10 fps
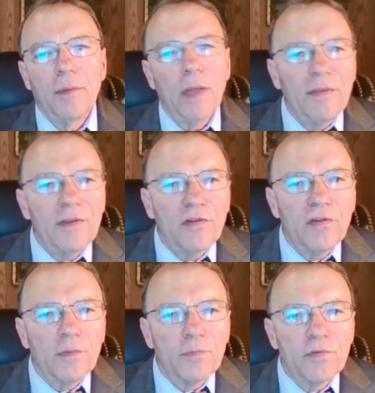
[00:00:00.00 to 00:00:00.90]
Well, this
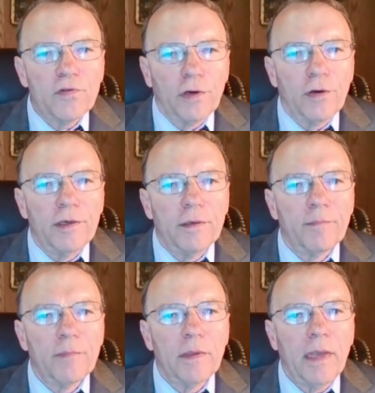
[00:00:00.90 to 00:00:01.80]
is absurd.
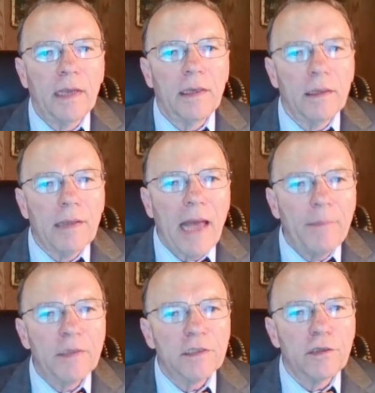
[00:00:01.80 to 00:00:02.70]
And
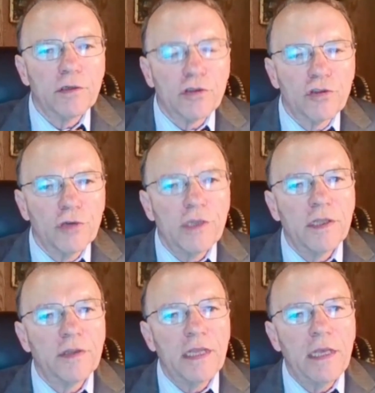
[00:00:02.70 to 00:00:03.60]
Leibniz understood
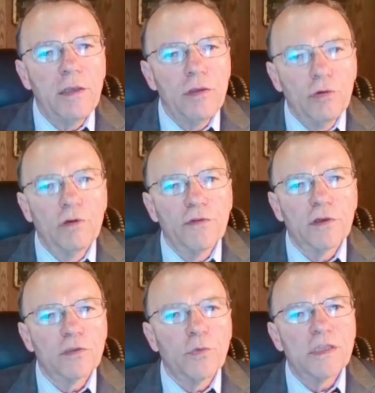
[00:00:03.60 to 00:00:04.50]
that the
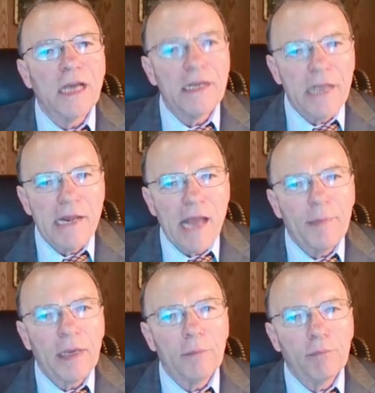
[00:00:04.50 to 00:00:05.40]
universe was a
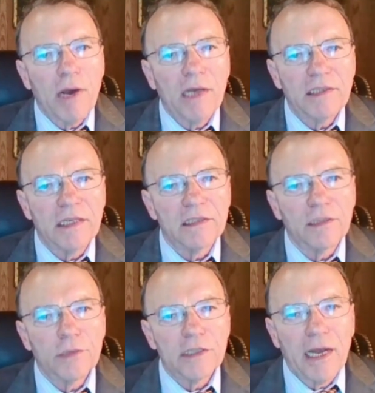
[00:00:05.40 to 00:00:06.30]
dynamic process.
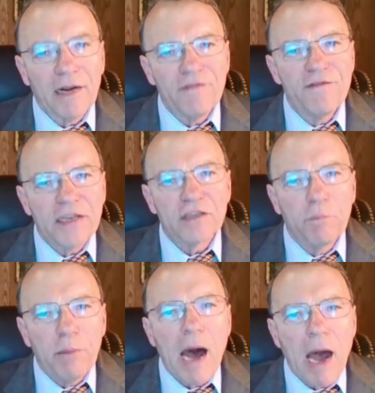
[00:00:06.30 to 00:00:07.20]
It was not a
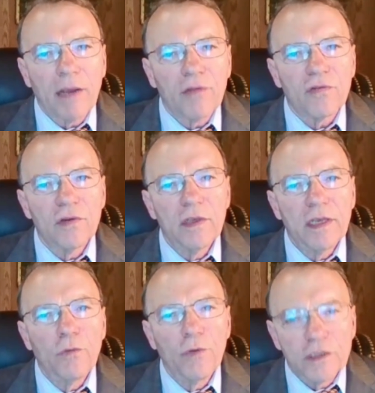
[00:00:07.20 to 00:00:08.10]
fixed box
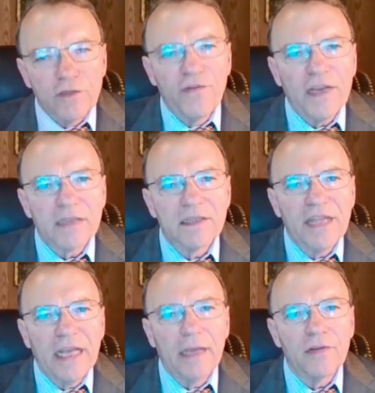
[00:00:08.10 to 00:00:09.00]
in which fixed
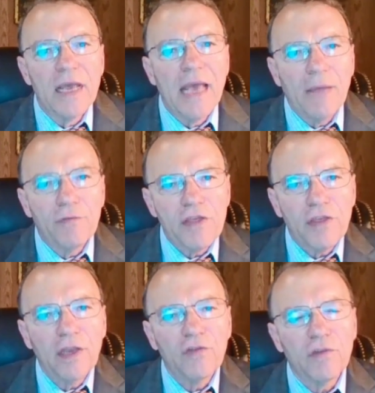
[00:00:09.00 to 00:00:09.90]
things.
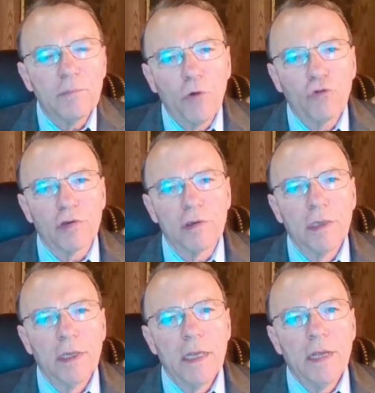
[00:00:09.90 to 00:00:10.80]
Everything is in motion.
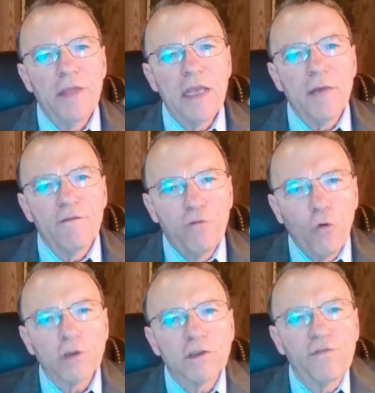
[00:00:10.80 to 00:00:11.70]
The
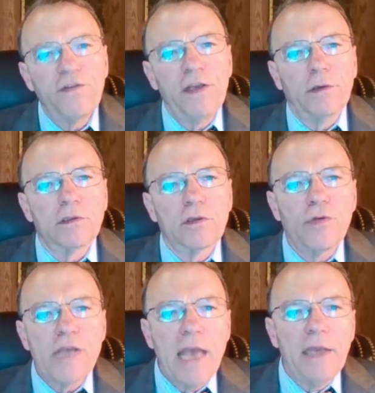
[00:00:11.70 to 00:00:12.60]
force fields
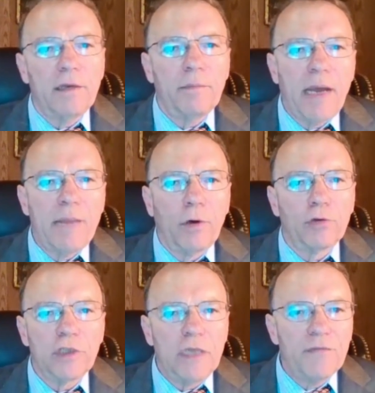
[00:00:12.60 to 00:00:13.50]
created by
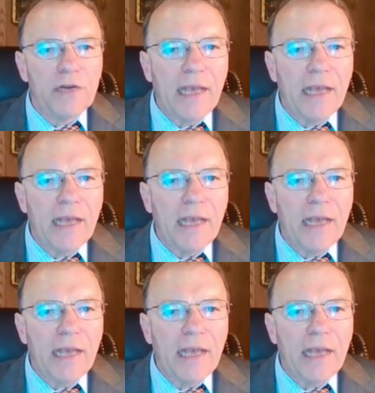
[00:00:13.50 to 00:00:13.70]
motion, even